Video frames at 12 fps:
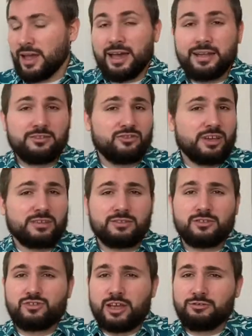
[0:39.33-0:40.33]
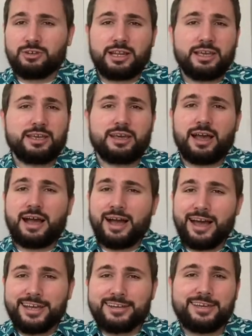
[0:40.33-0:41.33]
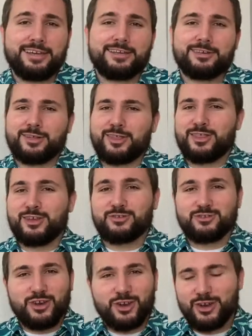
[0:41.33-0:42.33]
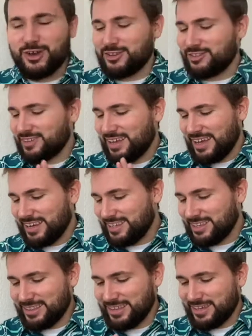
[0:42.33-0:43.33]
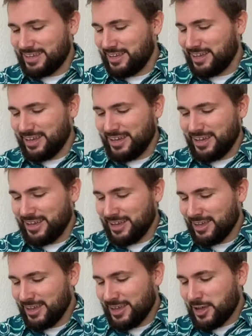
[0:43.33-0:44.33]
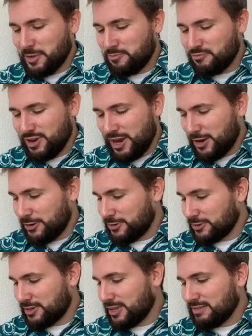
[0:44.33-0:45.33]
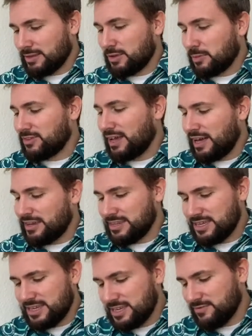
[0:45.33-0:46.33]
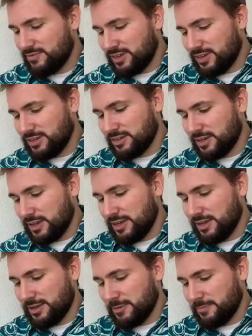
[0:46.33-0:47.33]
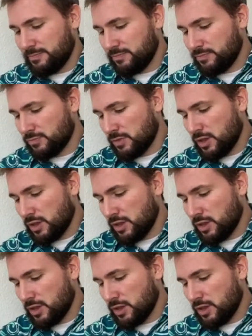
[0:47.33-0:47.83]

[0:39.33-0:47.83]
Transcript: And just generally hiding the dirt, hiding the uh, brown, sometimes uneven um,